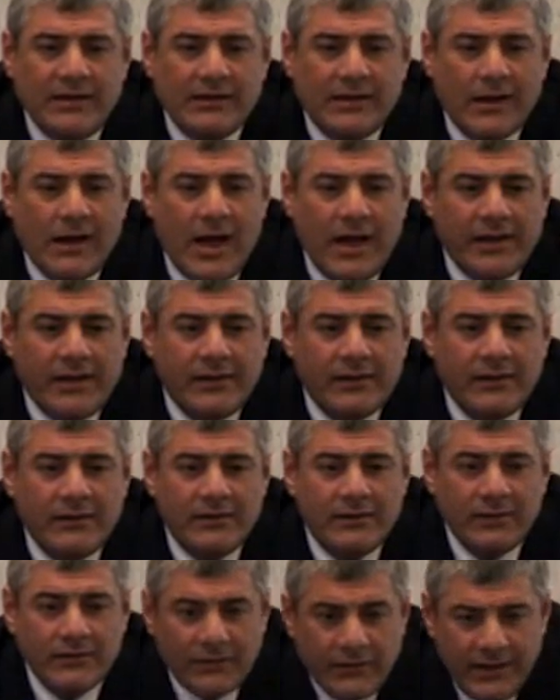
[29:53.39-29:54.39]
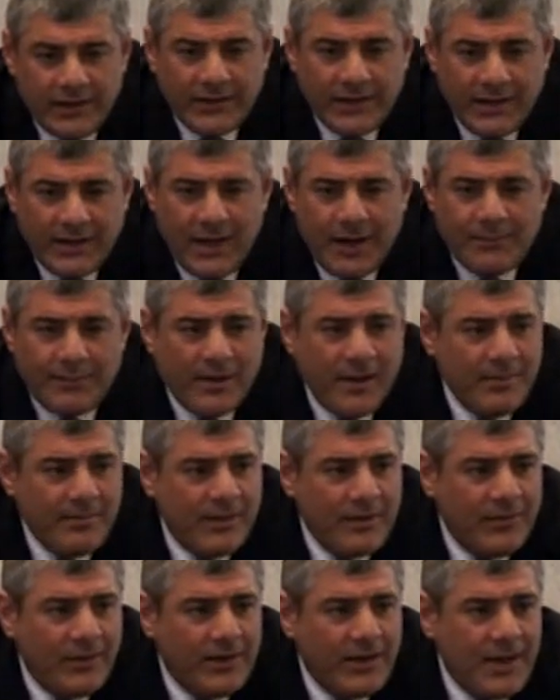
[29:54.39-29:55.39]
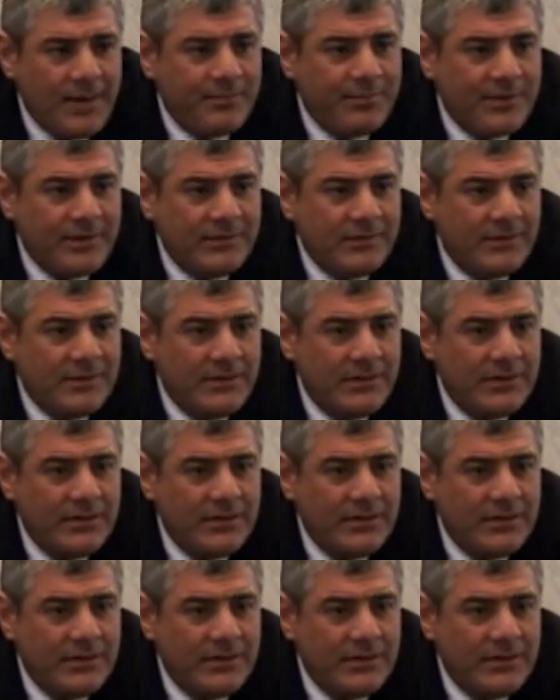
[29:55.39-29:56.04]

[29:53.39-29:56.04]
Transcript: and crying. Well, get up, Rabbi, what happened?